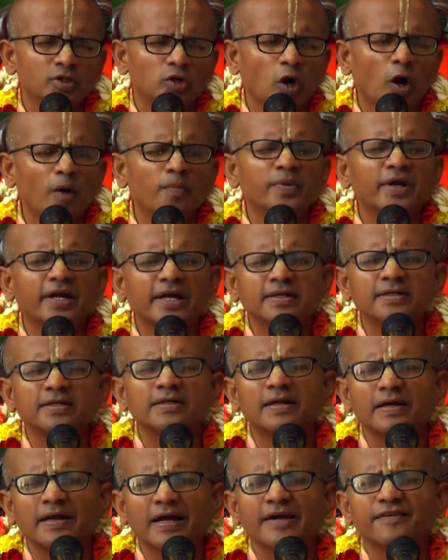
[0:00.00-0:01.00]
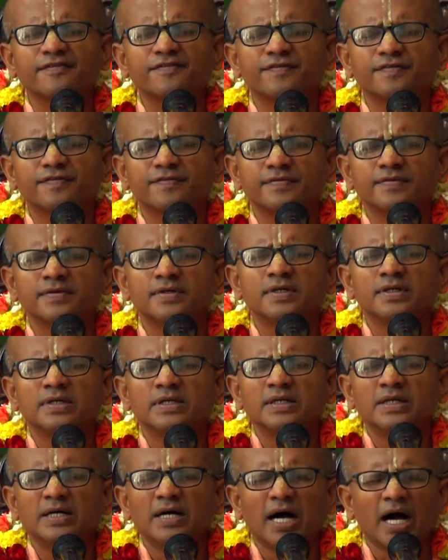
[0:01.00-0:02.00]
Complicated life,
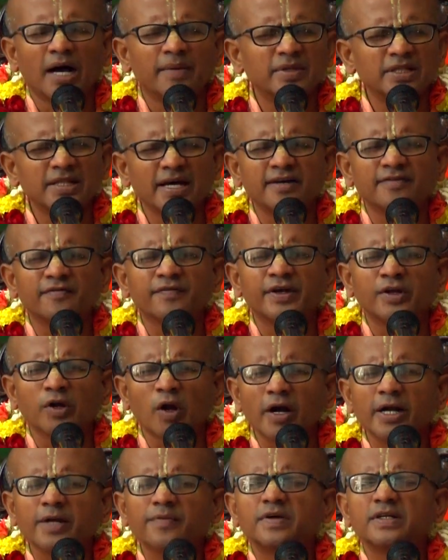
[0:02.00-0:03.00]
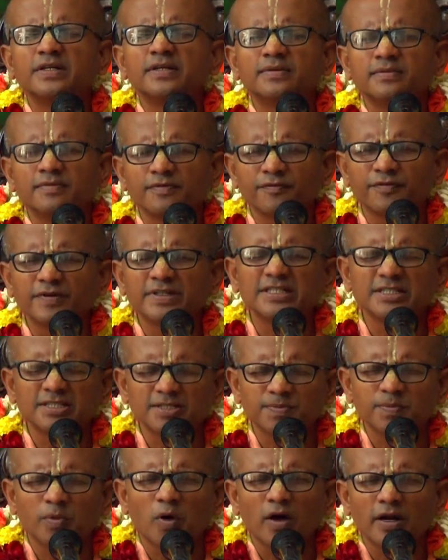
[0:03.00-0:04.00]
I mean that we are not even, for this
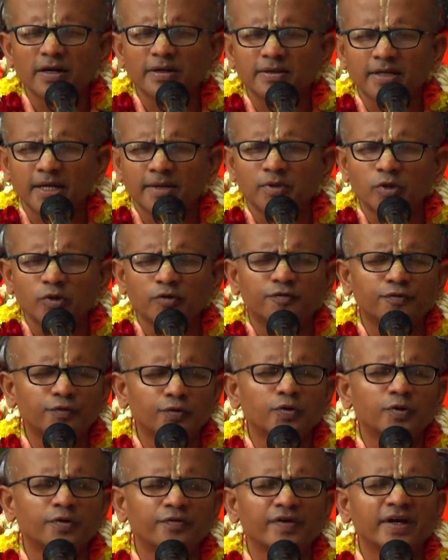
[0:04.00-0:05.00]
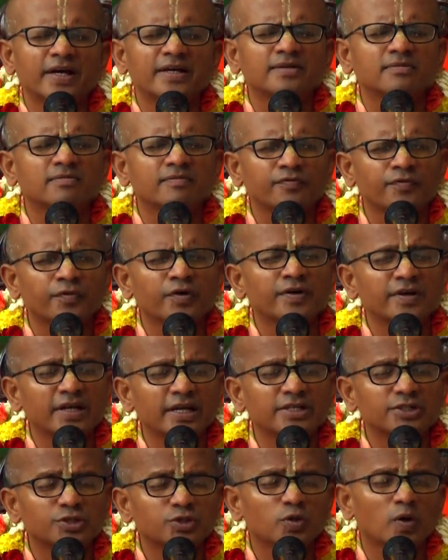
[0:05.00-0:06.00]
small amount of food, we are
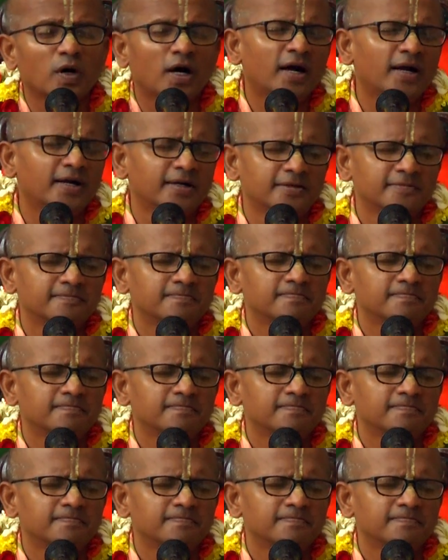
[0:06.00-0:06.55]
working so hard.